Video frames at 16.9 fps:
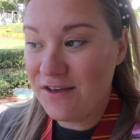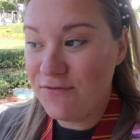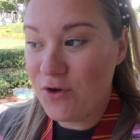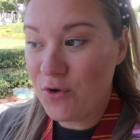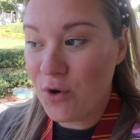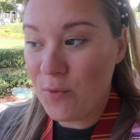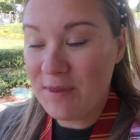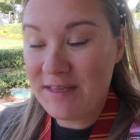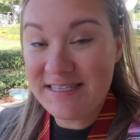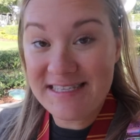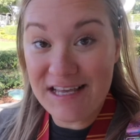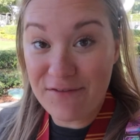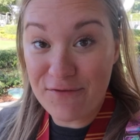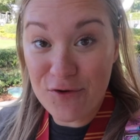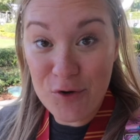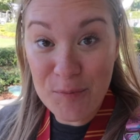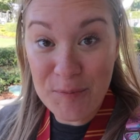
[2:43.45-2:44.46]
if you are with
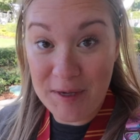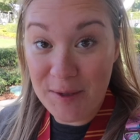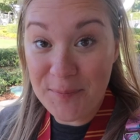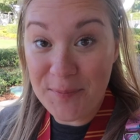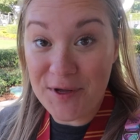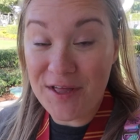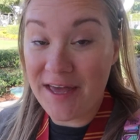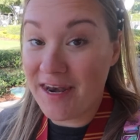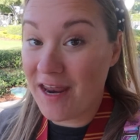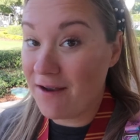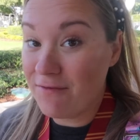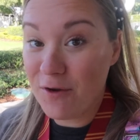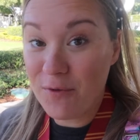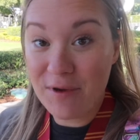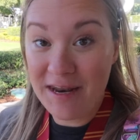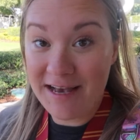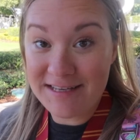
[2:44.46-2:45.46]
several people and
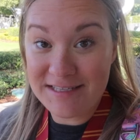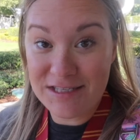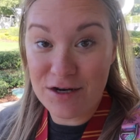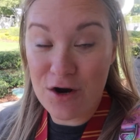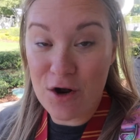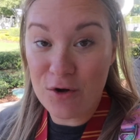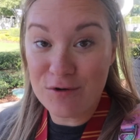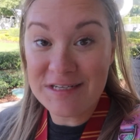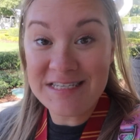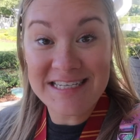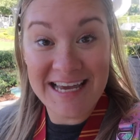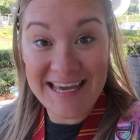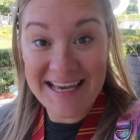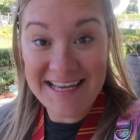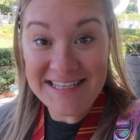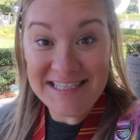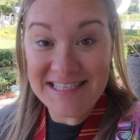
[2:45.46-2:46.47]
everyone has their own
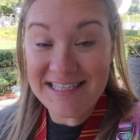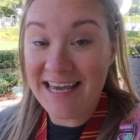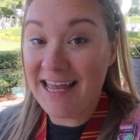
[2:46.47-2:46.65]
tickets,